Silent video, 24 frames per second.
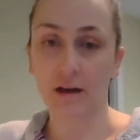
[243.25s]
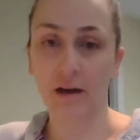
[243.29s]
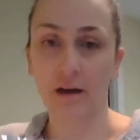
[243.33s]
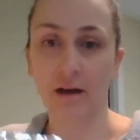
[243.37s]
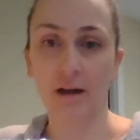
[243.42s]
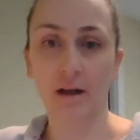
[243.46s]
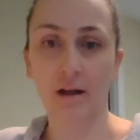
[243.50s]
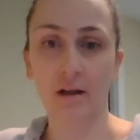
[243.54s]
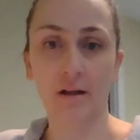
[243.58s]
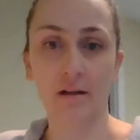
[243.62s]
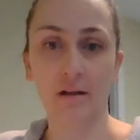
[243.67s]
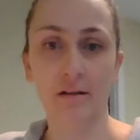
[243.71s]

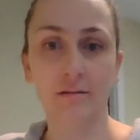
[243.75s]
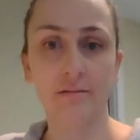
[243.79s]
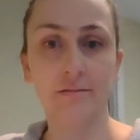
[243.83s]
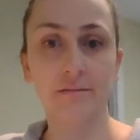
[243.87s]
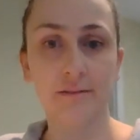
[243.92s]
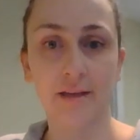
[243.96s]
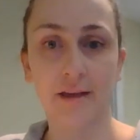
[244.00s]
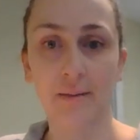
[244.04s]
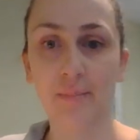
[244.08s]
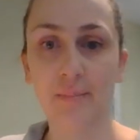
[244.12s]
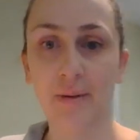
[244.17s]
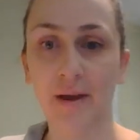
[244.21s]
I'll
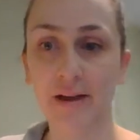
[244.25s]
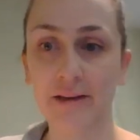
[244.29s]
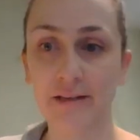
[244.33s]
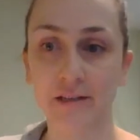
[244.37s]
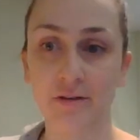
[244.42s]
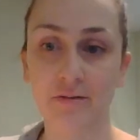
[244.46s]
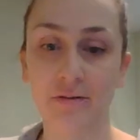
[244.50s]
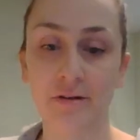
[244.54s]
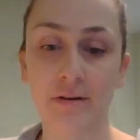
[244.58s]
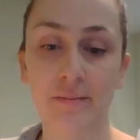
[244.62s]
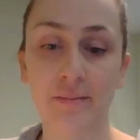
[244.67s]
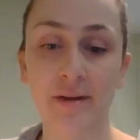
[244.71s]
get back
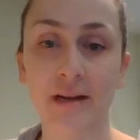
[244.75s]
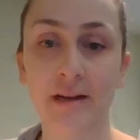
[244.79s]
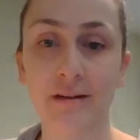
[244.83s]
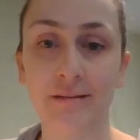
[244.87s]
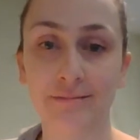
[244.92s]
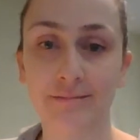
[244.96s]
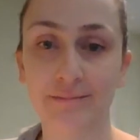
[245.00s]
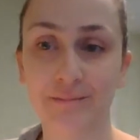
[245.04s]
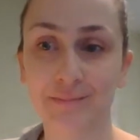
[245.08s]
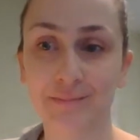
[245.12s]
to you in a minute.